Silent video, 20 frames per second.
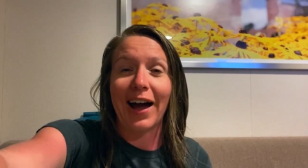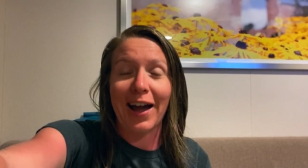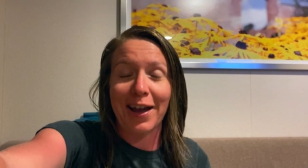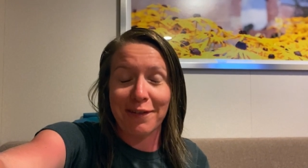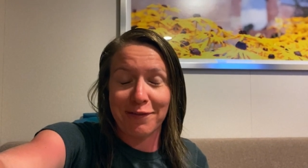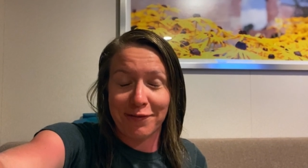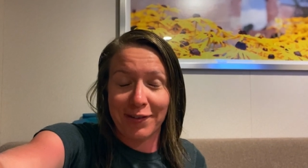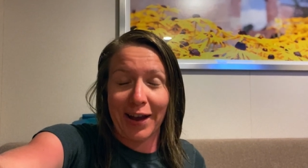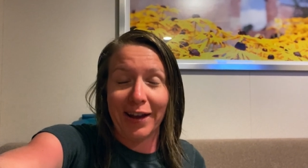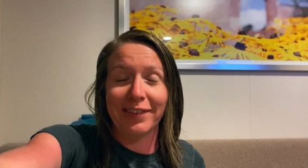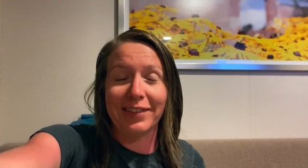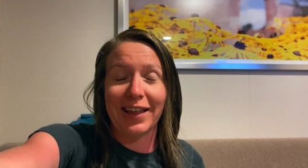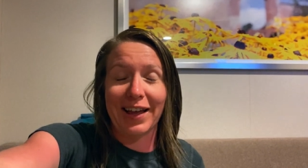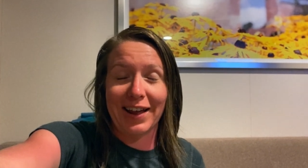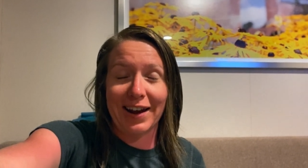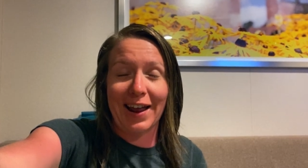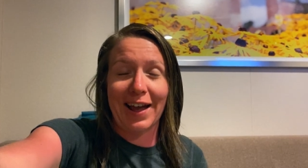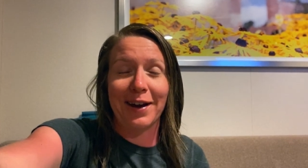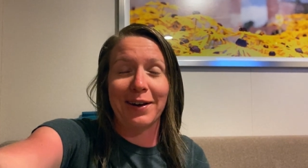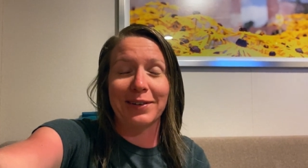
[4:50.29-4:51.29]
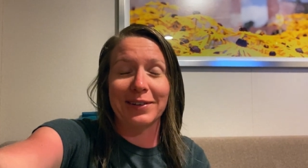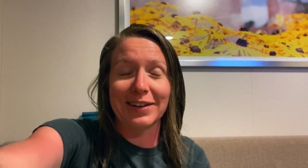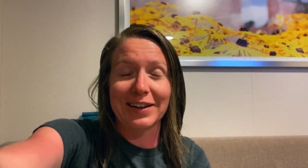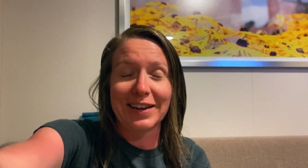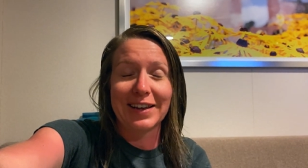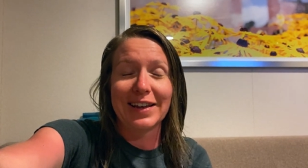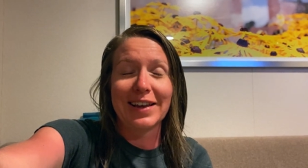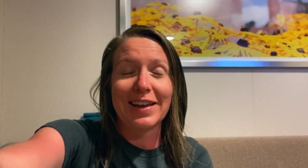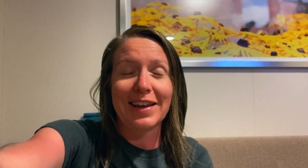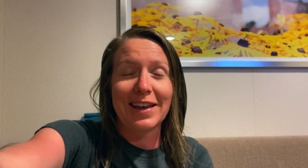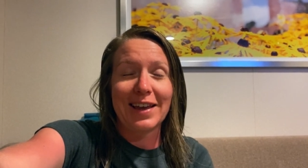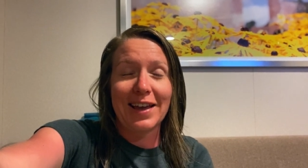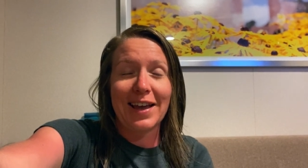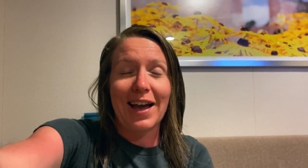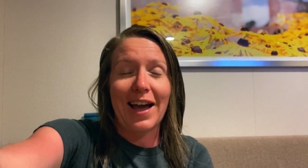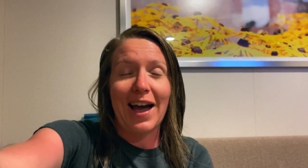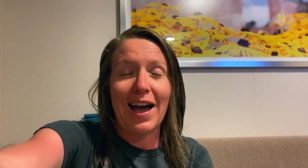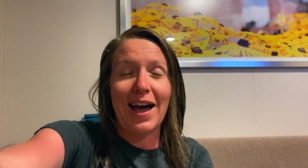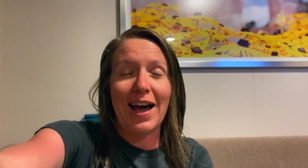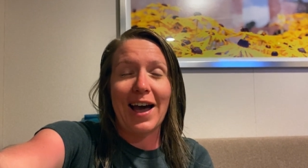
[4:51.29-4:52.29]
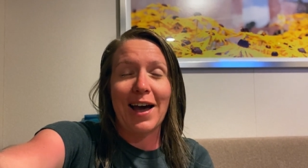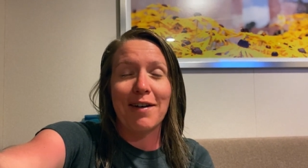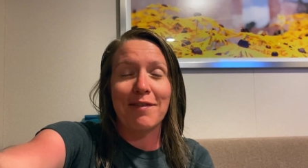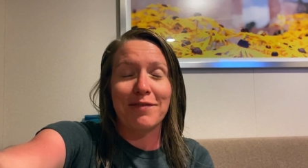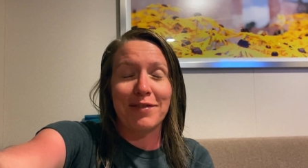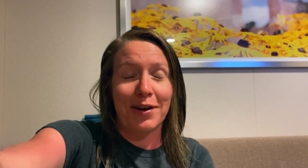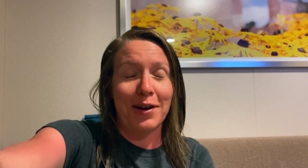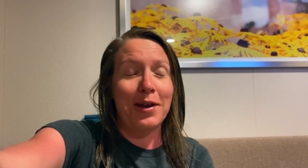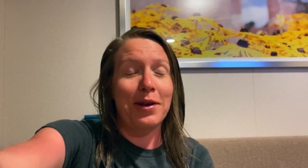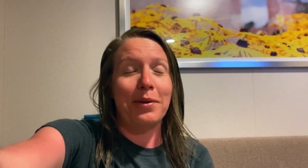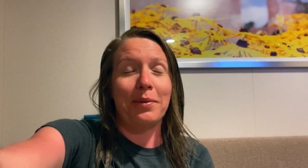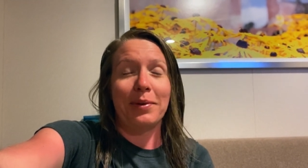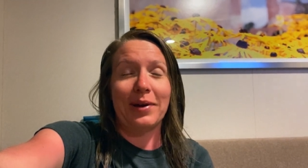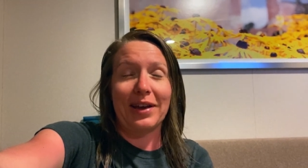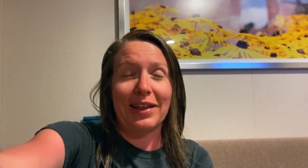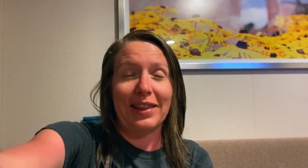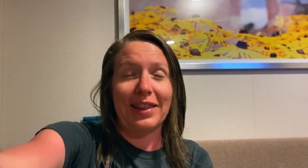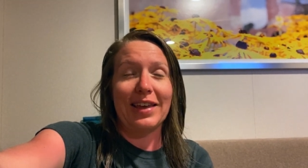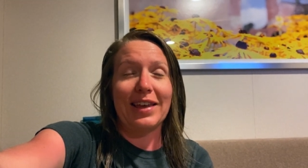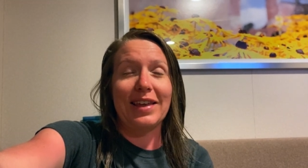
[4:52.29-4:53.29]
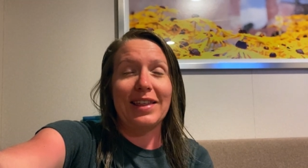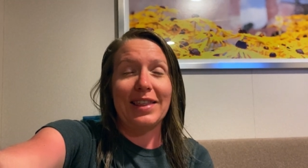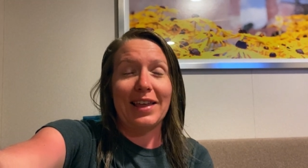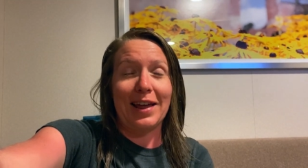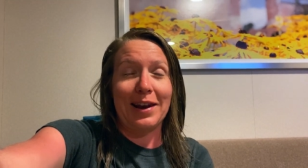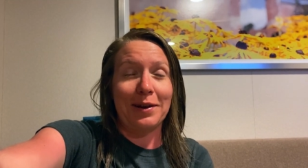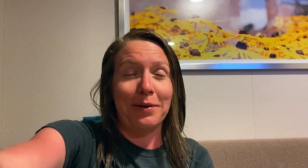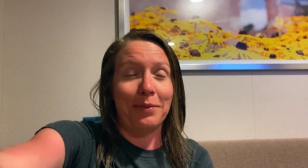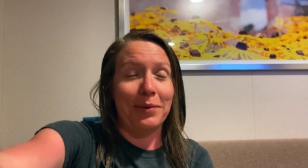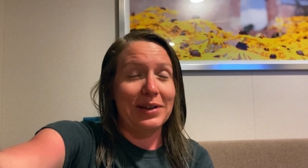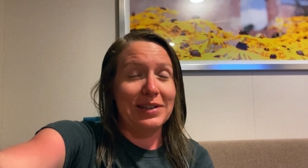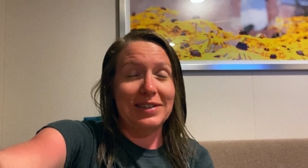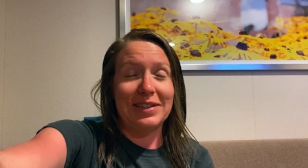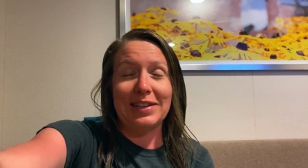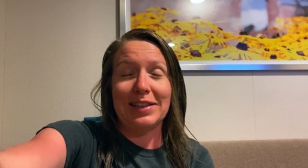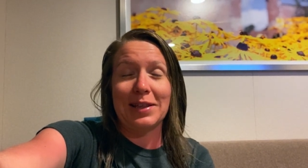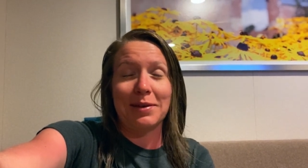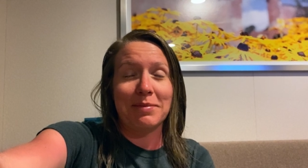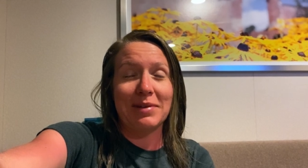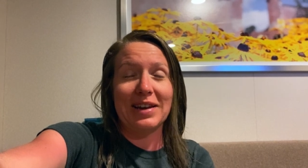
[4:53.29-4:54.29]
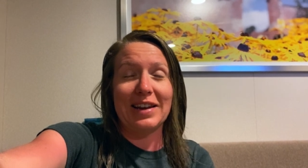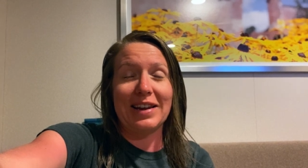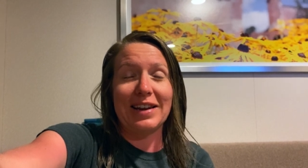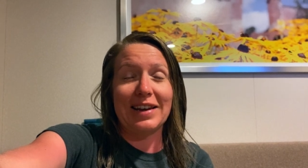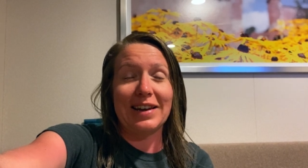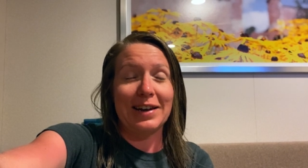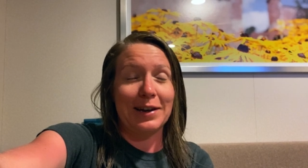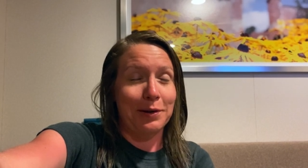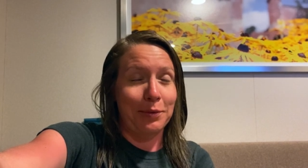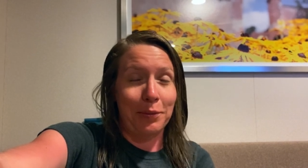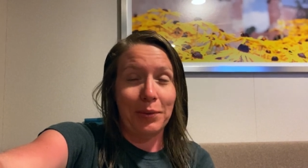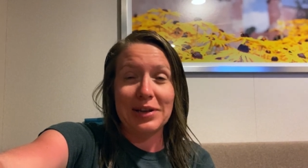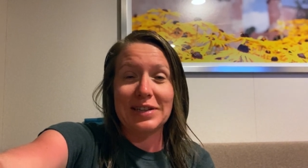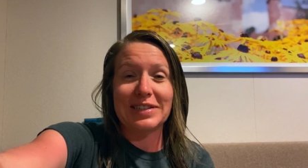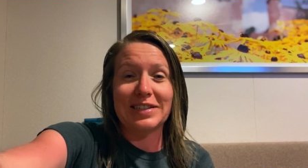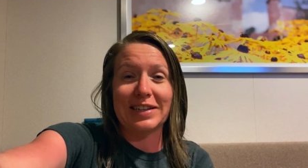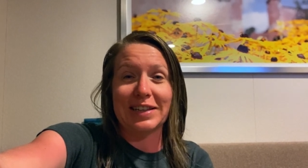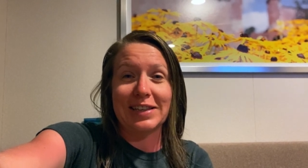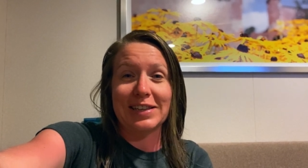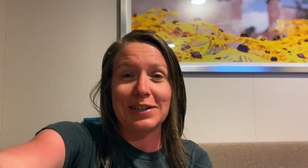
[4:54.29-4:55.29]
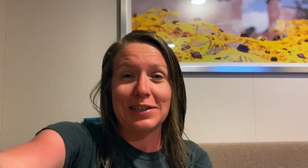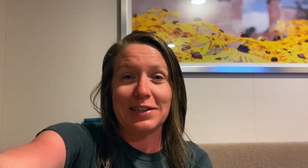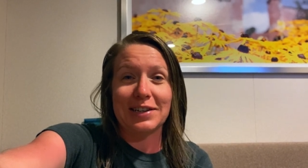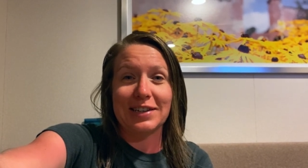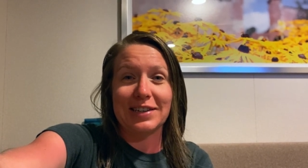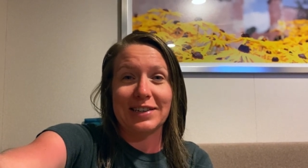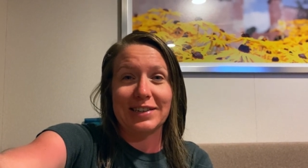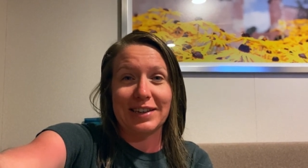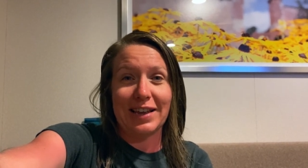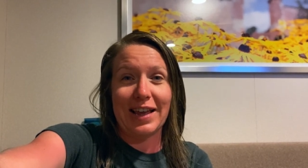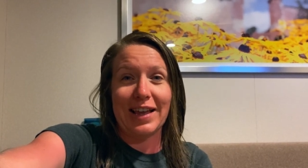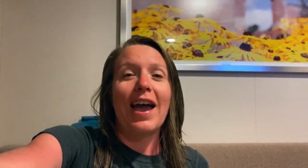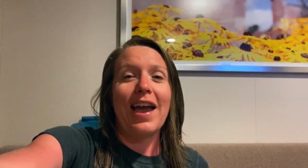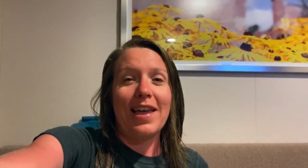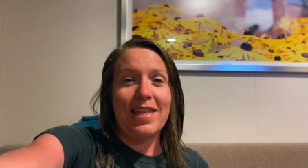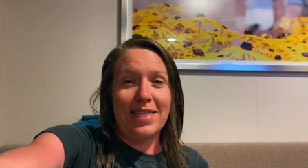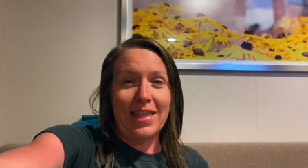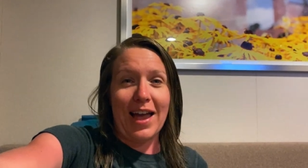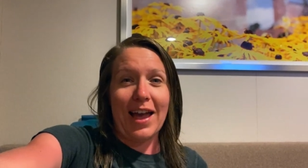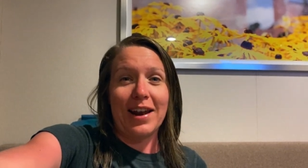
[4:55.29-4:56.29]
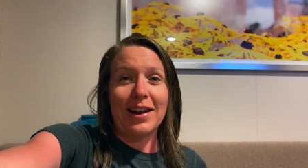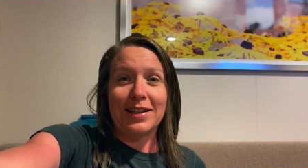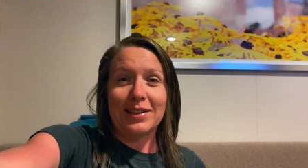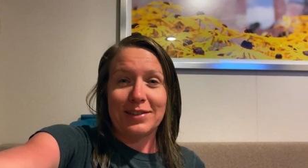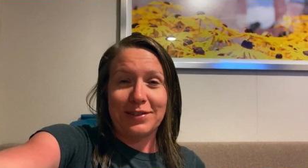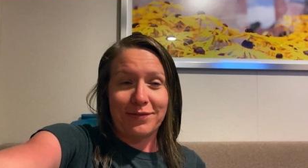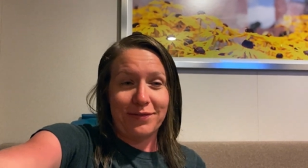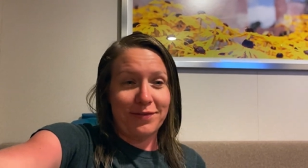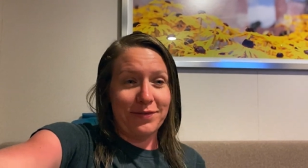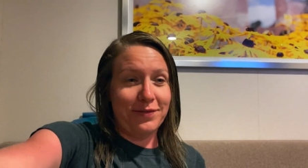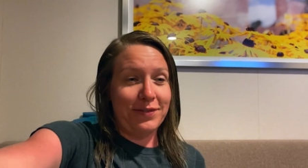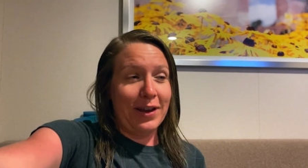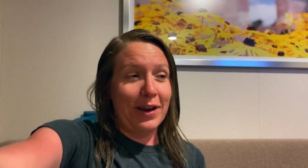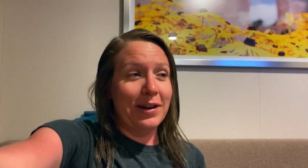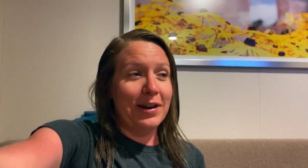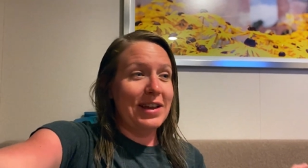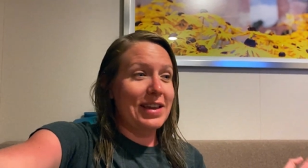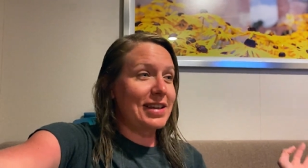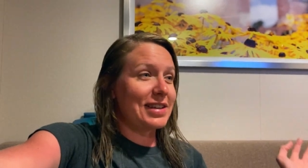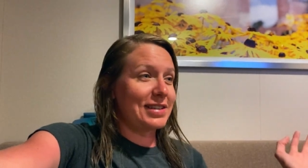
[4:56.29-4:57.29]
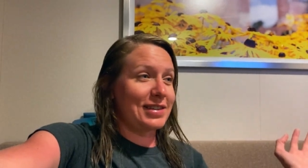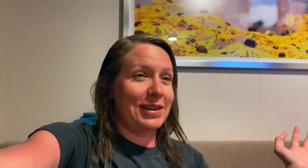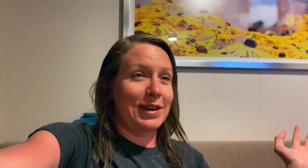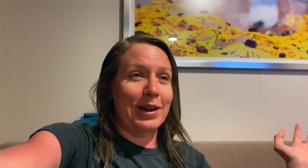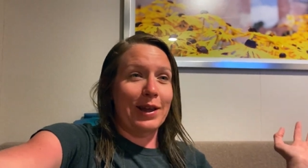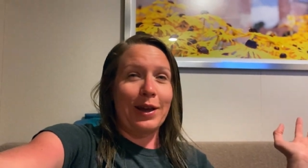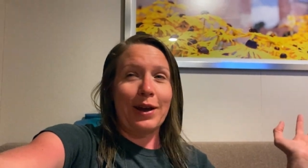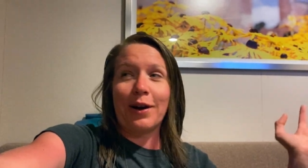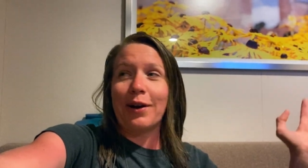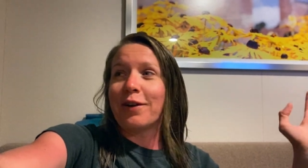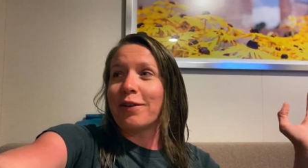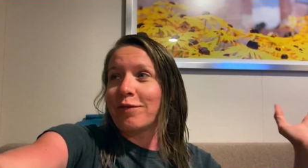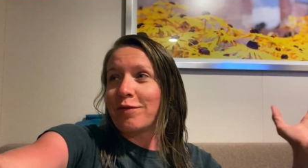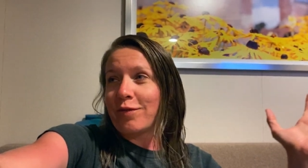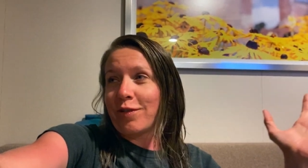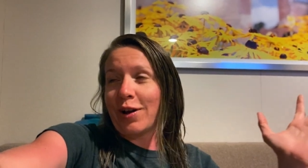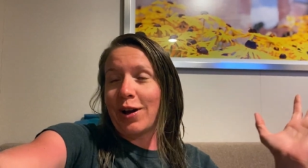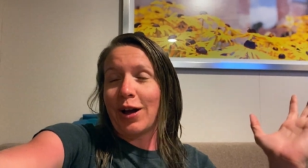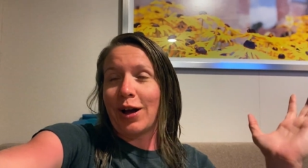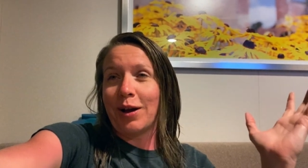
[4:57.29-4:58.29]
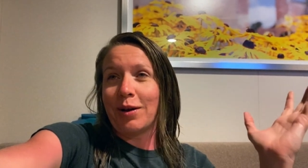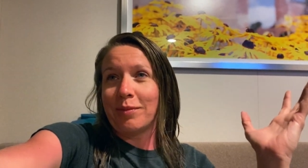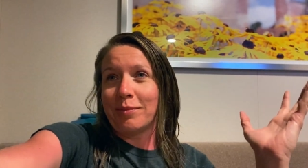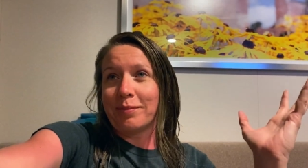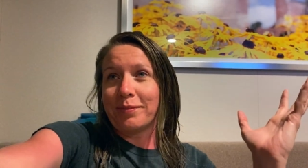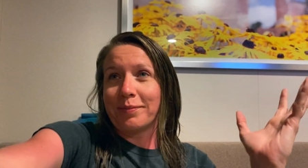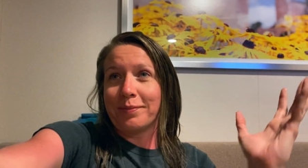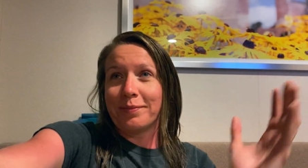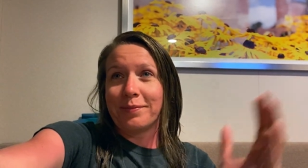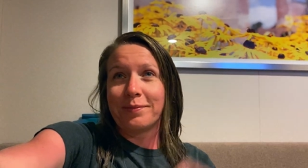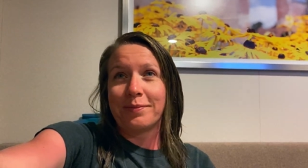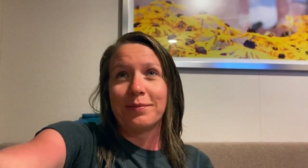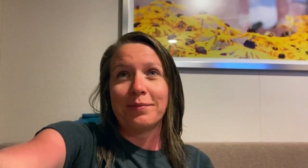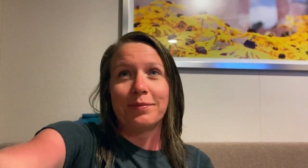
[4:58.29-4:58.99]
I found that out very quickly, that it was unlimited and it was delicious, and that it's very easy to go from